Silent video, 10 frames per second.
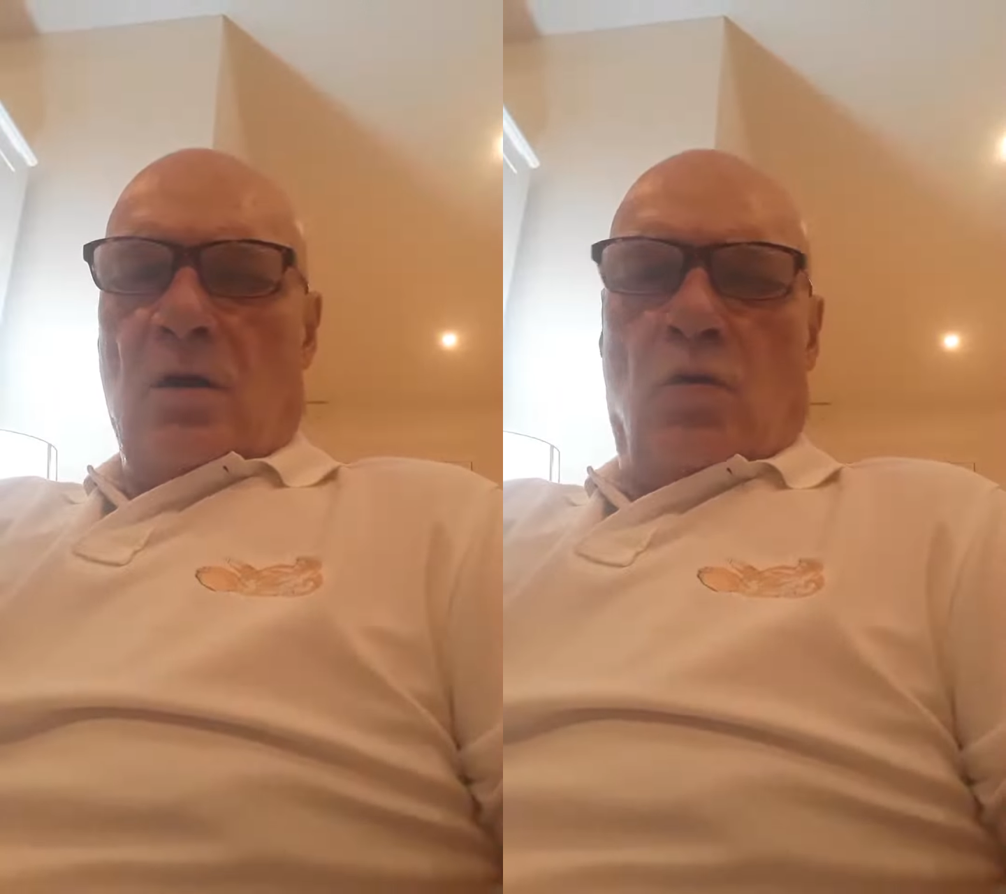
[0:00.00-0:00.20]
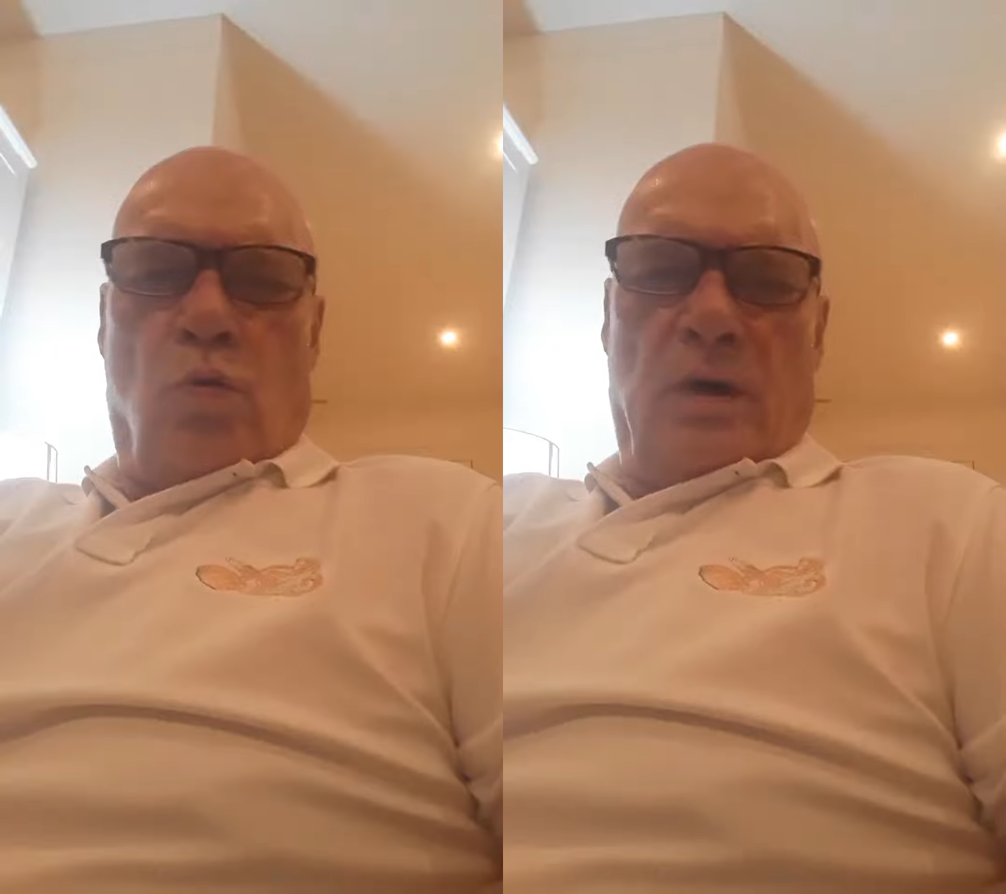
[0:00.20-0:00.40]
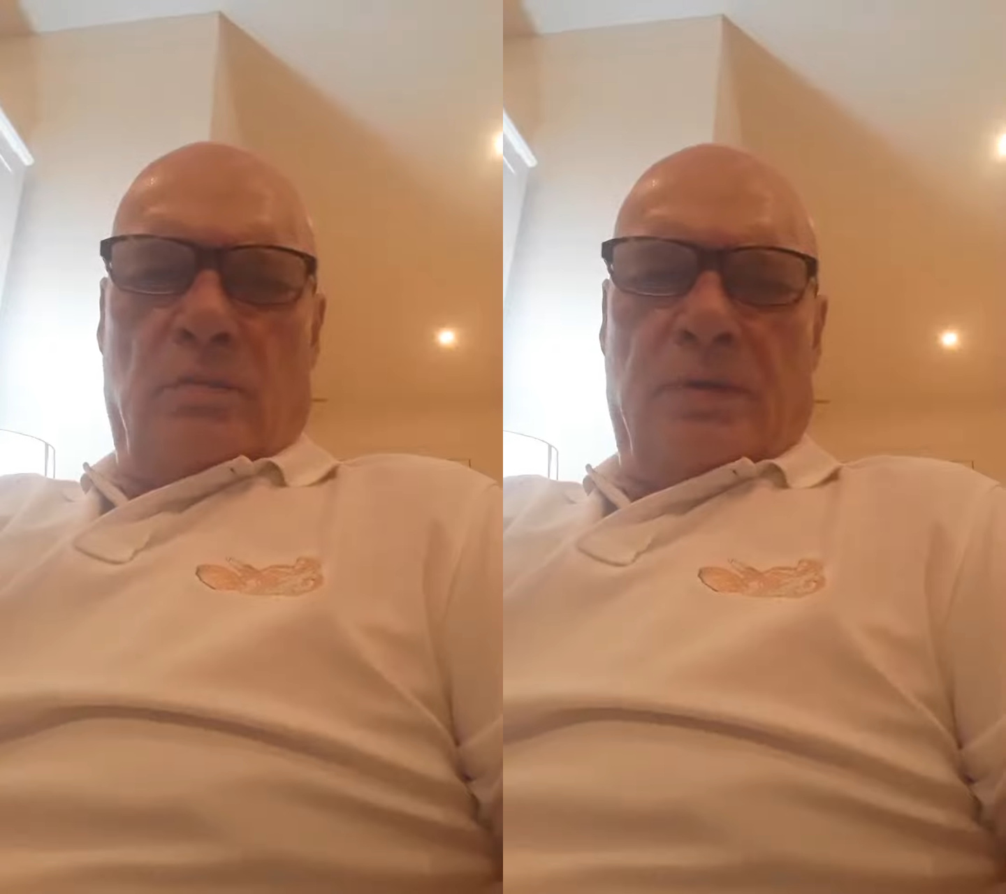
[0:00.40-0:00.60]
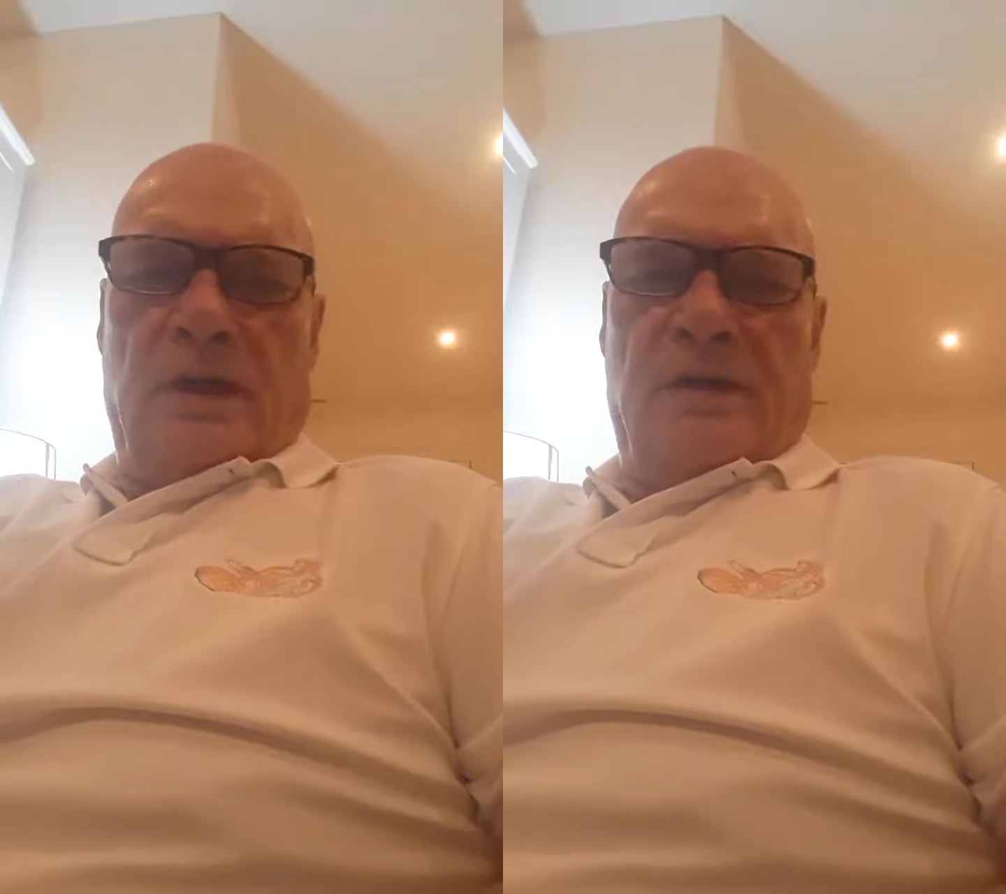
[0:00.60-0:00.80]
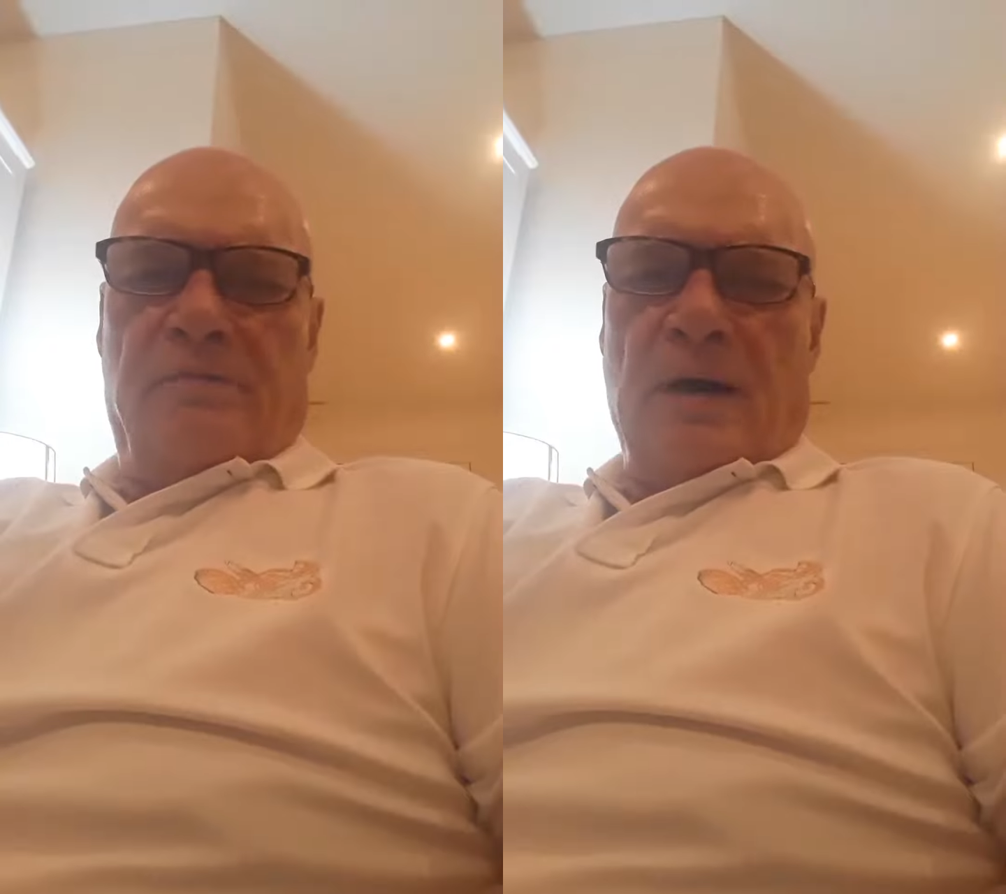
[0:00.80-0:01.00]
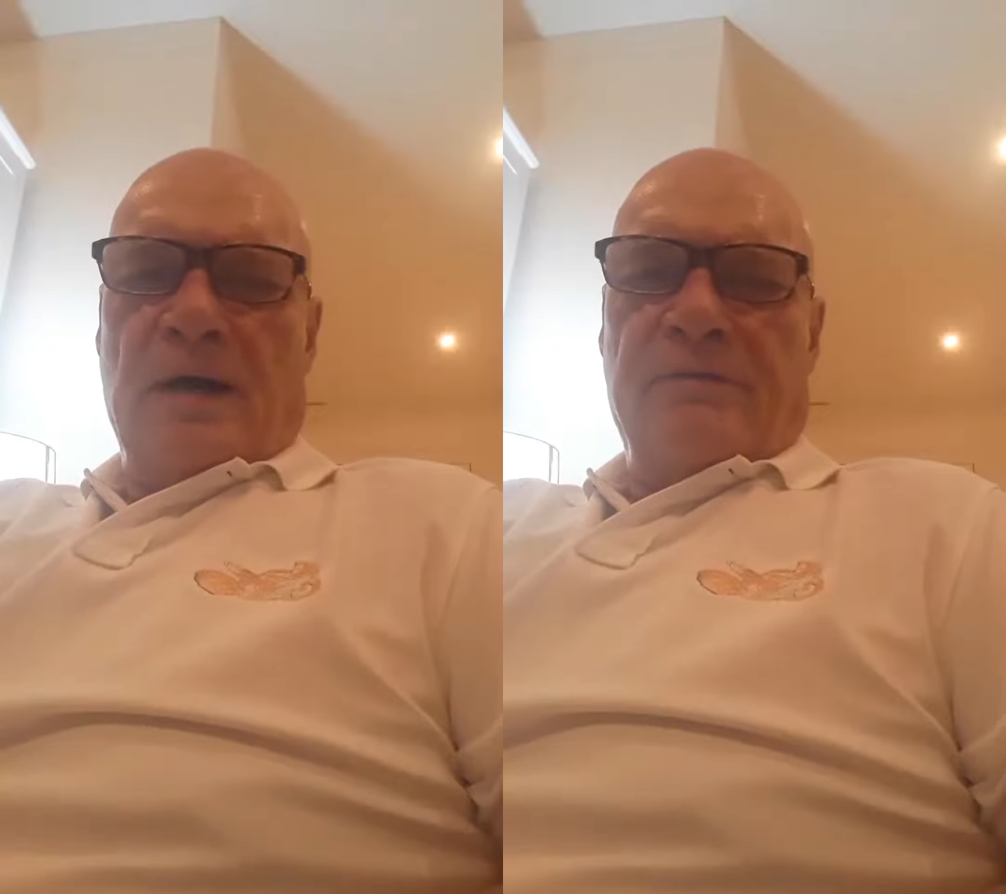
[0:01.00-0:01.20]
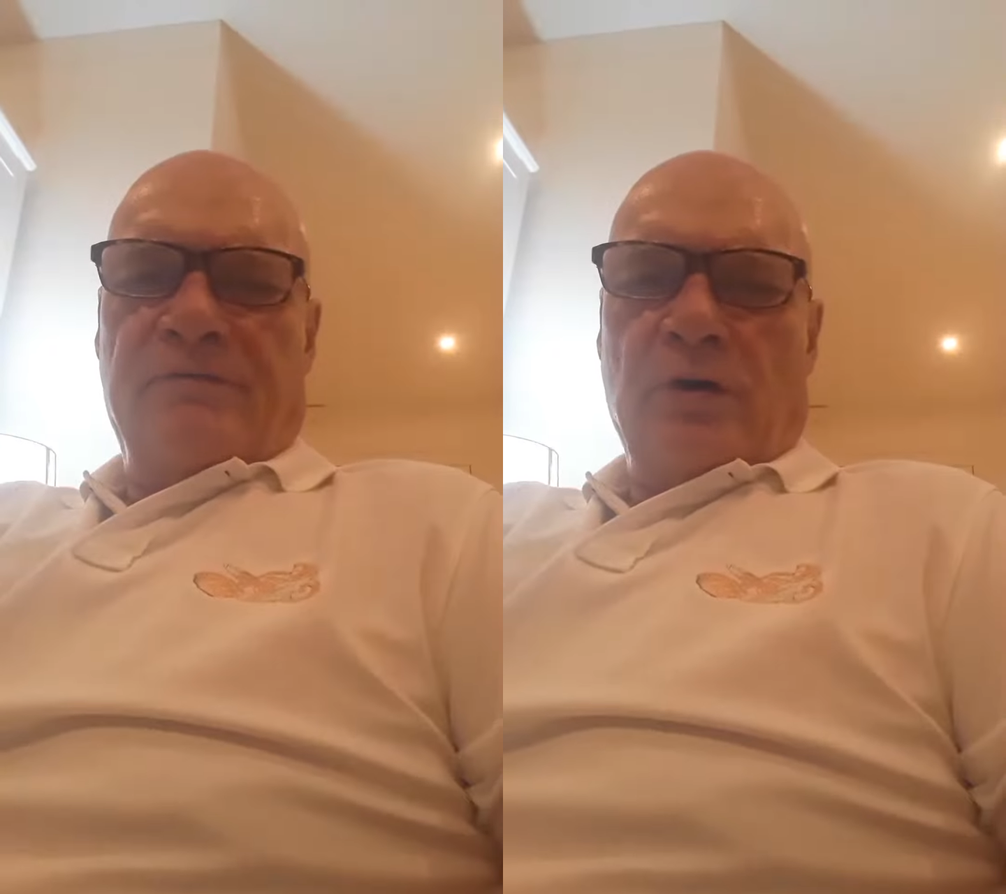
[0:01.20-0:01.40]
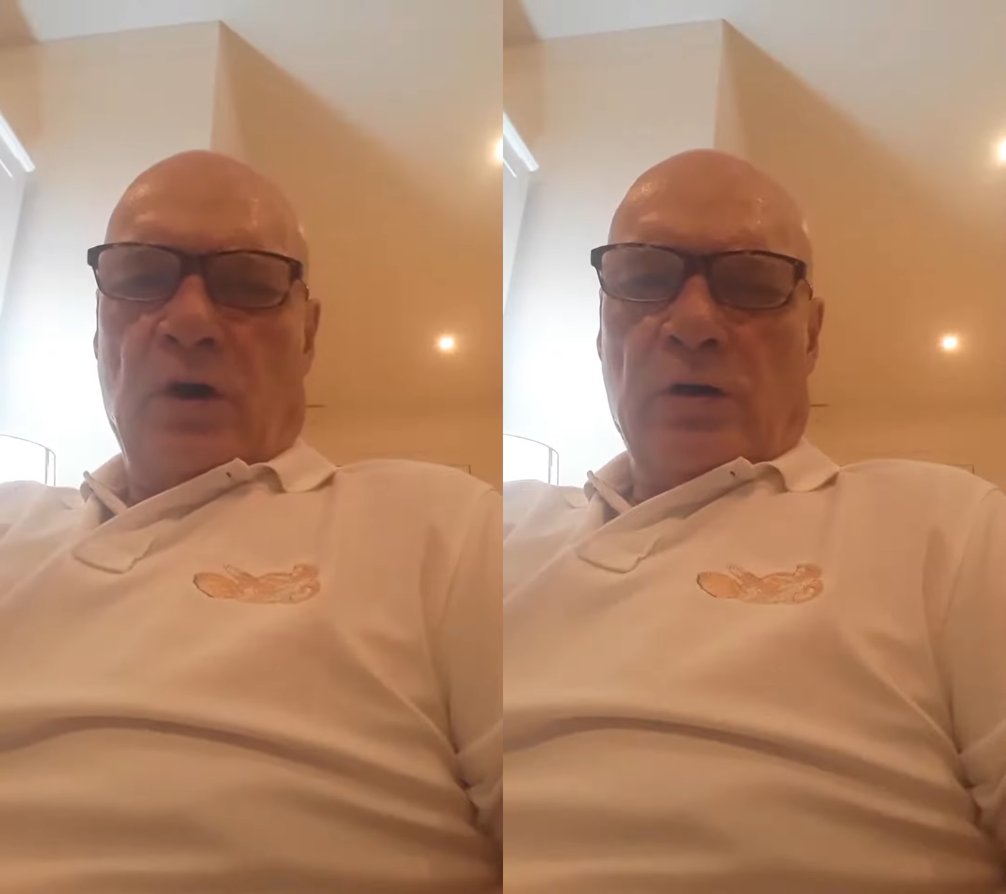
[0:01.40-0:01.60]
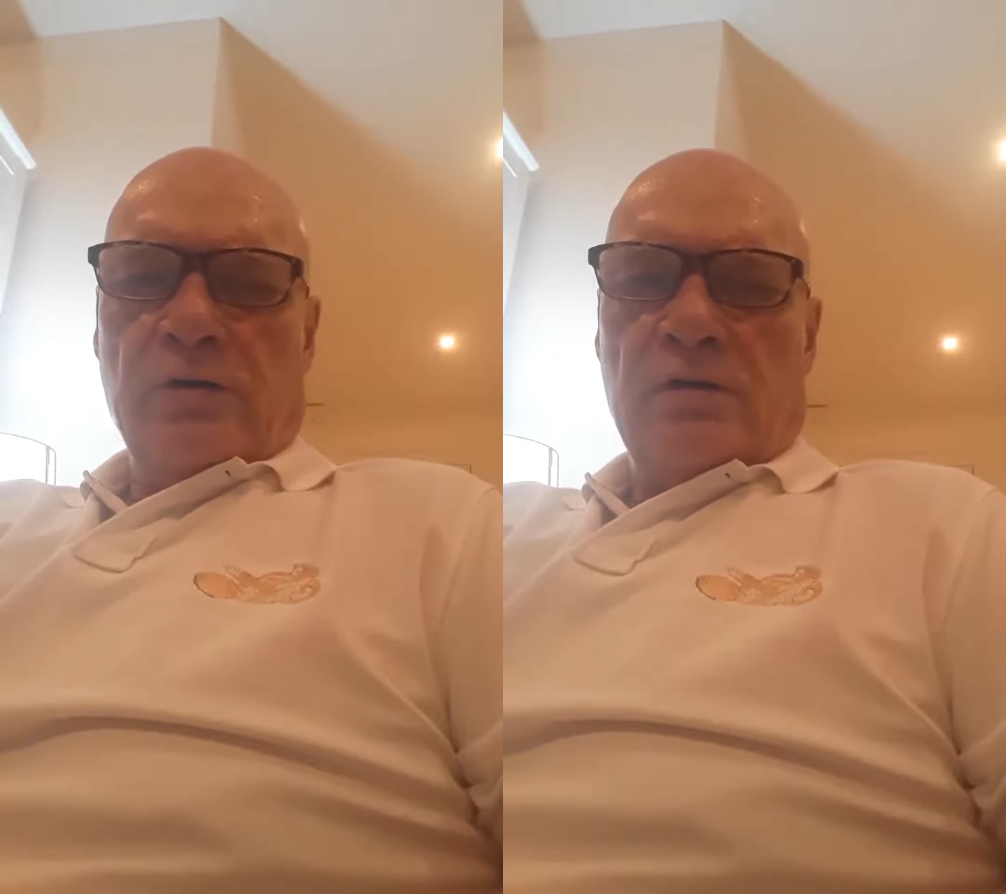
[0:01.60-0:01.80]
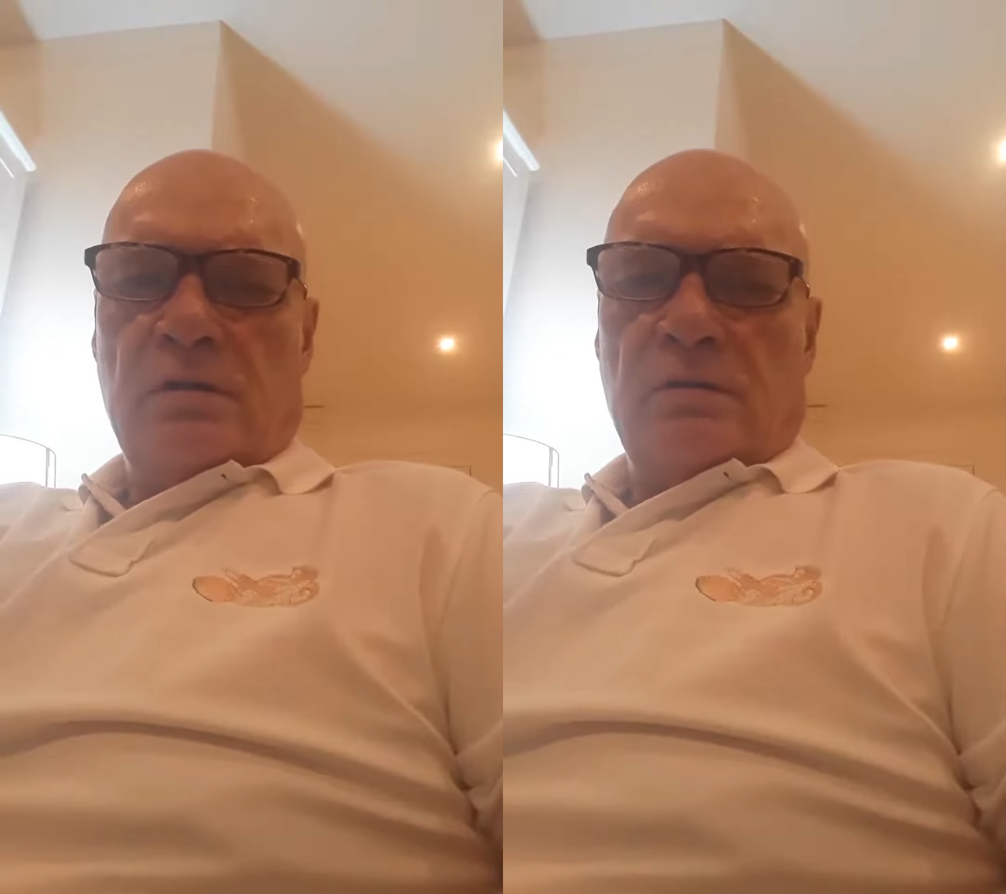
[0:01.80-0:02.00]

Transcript: Who will believe my verse